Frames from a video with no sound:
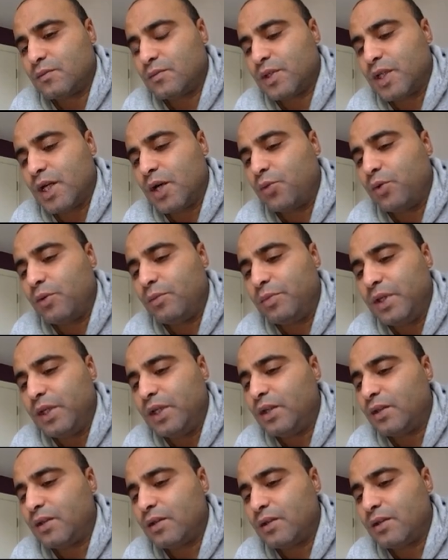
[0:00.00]
That will
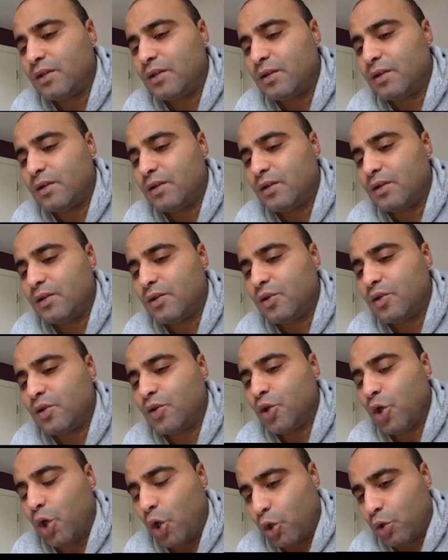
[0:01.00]
be
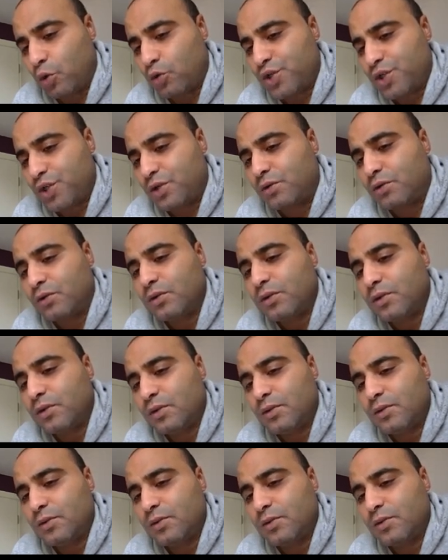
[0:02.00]
not logical.